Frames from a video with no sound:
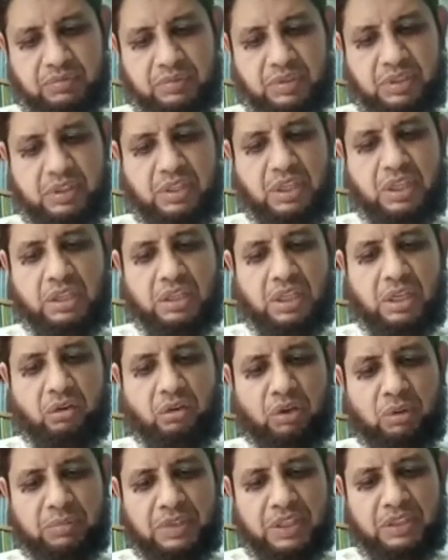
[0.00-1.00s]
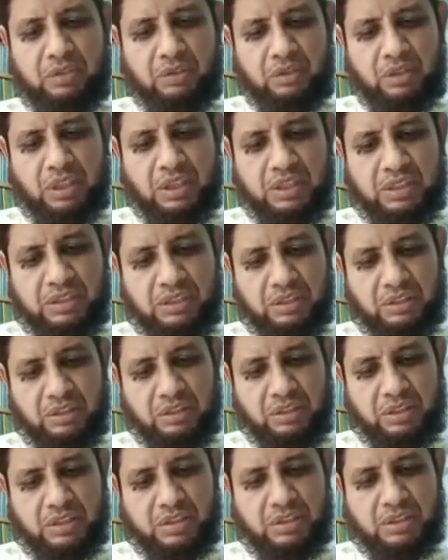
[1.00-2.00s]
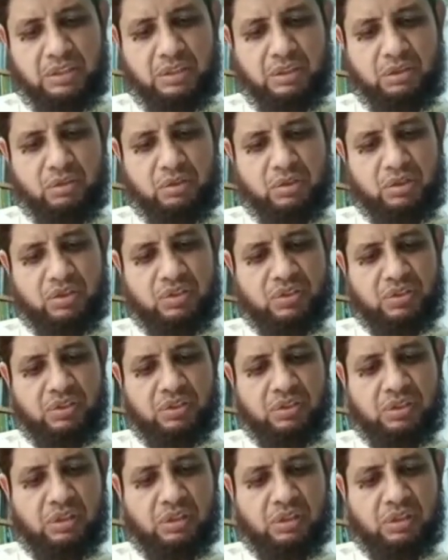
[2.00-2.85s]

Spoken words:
The shutdown of the education institutions